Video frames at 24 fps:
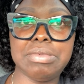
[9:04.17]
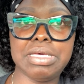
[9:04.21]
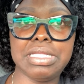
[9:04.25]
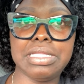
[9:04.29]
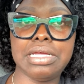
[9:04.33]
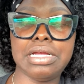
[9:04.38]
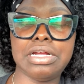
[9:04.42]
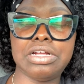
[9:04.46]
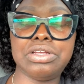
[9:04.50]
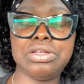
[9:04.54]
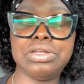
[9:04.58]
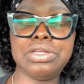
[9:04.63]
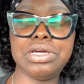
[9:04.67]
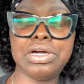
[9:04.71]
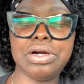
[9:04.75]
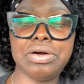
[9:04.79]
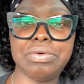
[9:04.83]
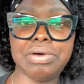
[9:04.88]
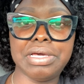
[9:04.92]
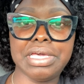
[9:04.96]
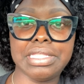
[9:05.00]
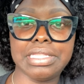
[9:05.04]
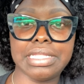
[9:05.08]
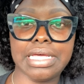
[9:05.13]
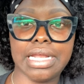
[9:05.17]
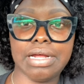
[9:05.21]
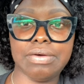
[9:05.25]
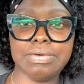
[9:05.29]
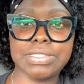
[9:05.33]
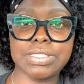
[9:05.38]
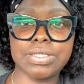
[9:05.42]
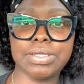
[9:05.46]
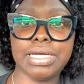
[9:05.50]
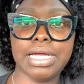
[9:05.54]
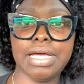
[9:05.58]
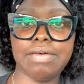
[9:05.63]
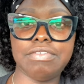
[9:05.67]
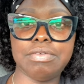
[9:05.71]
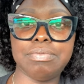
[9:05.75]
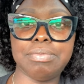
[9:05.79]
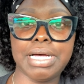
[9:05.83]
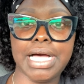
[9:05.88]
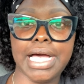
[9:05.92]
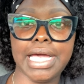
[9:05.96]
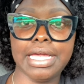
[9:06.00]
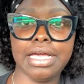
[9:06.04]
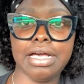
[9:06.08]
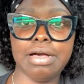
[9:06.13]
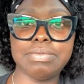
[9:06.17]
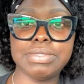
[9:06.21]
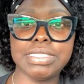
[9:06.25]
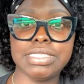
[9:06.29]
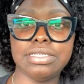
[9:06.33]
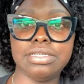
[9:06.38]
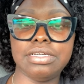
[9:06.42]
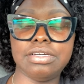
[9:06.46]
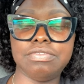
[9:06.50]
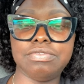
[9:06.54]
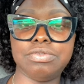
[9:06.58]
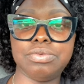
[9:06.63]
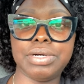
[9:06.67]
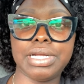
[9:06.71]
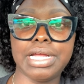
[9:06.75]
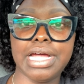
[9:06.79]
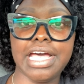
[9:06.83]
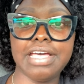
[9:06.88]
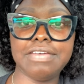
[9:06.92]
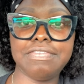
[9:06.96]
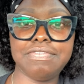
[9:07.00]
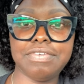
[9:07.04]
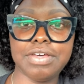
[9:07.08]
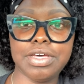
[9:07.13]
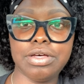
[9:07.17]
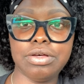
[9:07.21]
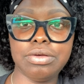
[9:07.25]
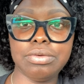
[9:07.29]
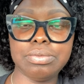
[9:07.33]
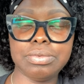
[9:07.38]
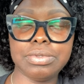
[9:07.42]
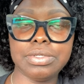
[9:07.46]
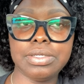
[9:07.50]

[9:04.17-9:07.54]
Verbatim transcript: in there knowing that I was going to have a biopsy of what I felt